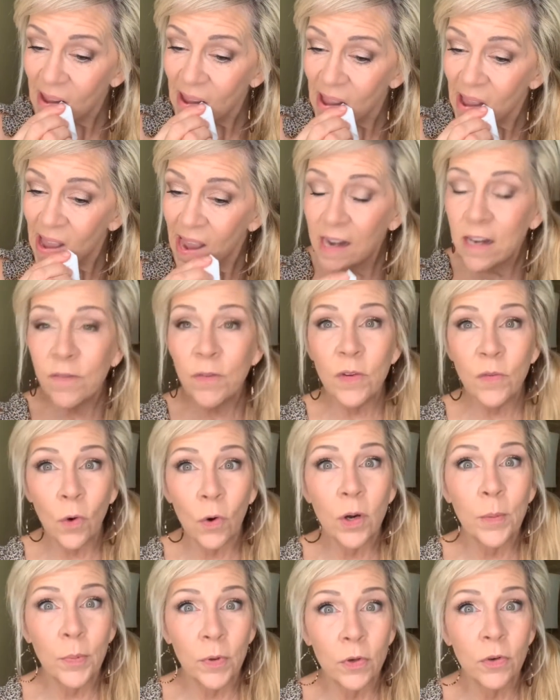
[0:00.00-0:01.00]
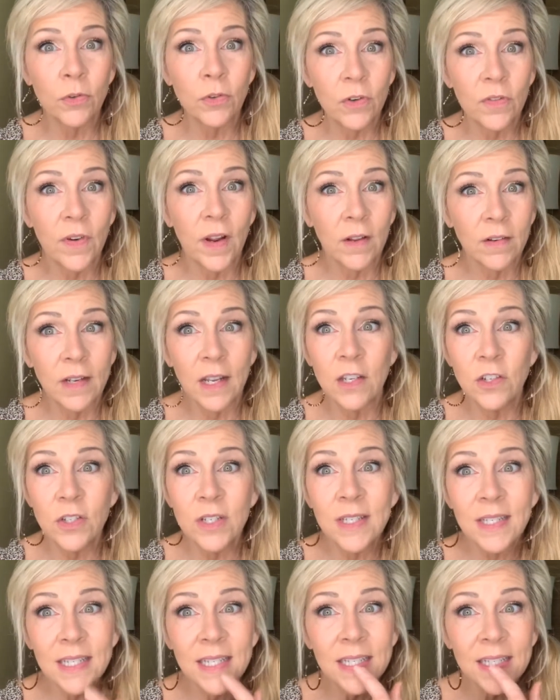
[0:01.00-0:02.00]
And if you've already put on your foundation,
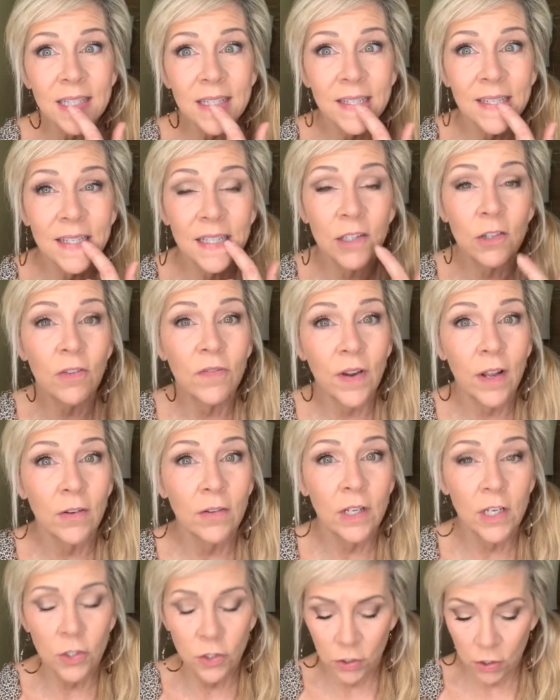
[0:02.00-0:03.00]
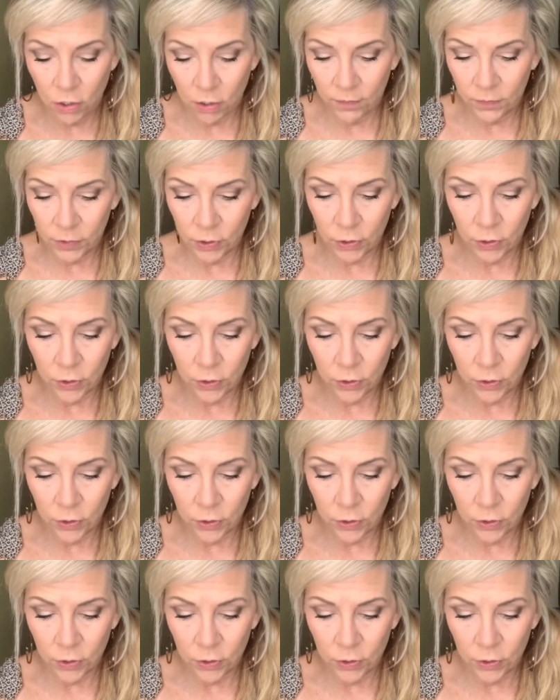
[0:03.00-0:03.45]
see, it's going to get your foundation off too.